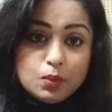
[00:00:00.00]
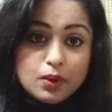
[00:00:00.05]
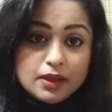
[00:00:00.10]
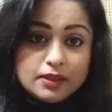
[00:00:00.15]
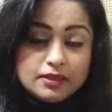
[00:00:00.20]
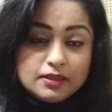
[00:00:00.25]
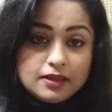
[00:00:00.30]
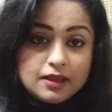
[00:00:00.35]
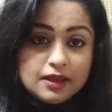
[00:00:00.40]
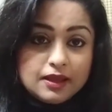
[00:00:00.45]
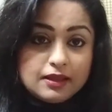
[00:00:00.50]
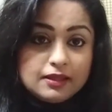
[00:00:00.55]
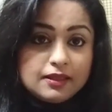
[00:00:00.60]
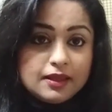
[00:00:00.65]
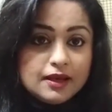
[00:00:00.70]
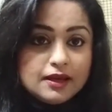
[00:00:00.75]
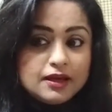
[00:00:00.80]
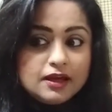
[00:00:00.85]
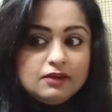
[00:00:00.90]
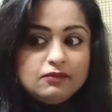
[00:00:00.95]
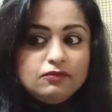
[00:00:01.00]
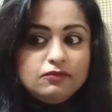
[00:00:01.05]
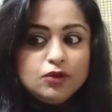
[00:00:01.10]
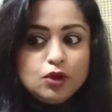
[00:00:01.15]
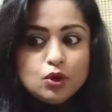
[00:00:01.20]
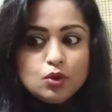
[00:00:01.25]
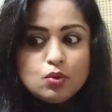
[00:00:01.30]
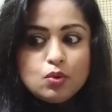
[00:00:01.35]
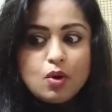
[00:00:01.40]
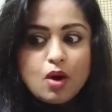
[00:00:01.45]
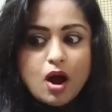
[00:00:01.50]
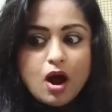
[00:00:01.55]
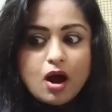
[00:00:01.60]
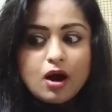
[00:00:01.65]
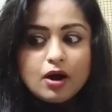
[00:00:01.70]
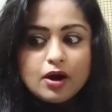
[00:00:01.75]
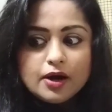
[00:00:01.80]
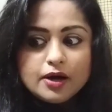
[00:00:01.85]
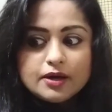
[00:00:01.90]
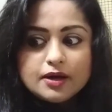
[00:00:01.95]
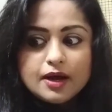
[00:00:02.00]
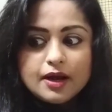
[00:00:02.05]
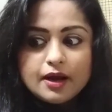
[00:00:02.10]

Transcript: one thing, that if you are